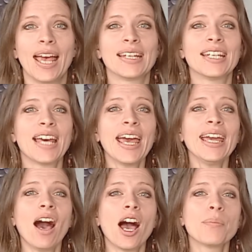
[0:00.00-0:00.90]

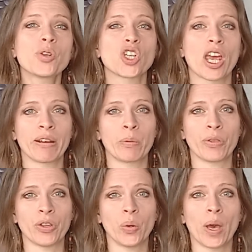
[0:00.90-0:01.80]
Today, I'm sharing
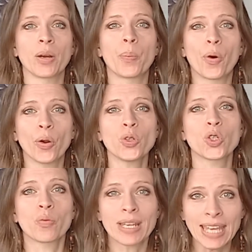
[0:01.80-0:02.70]
with you an approach
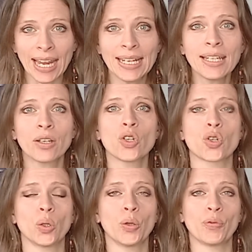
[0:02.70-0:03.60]
to regaining
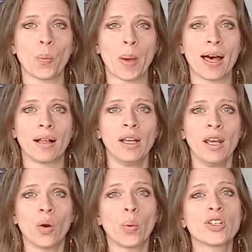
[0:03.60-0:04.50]
control of your bowel,
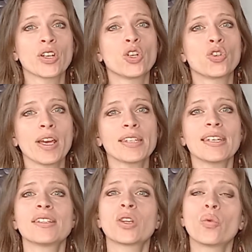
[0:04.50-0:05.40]
which
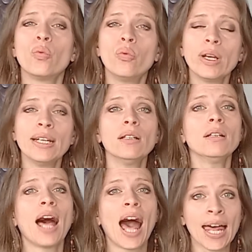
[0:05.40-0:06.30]
addresses the
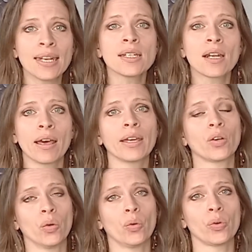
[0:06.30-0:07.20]
real underlying
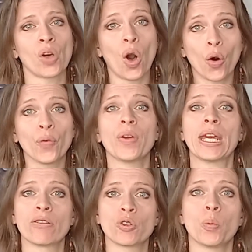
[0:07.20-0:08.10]
cause of
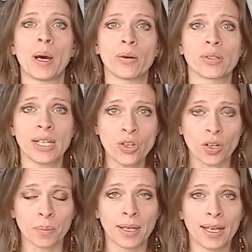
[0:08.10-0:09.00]
irritable bowel
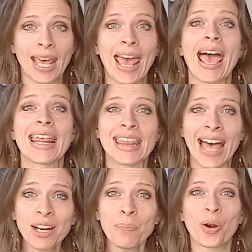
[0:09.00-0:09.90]
syndrome, and
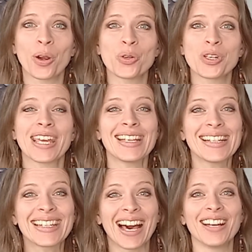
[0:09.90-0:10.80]
that approach
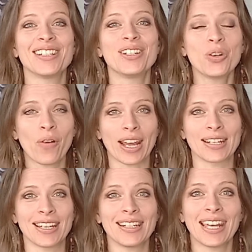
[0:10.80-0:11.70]
is
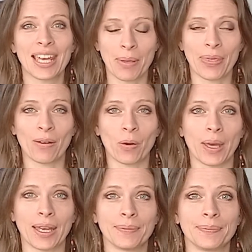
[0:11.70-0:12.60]
gut-directed
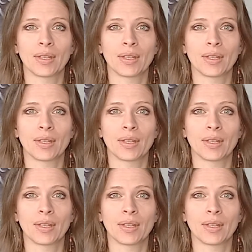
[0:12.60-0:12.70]
hypnotherapy.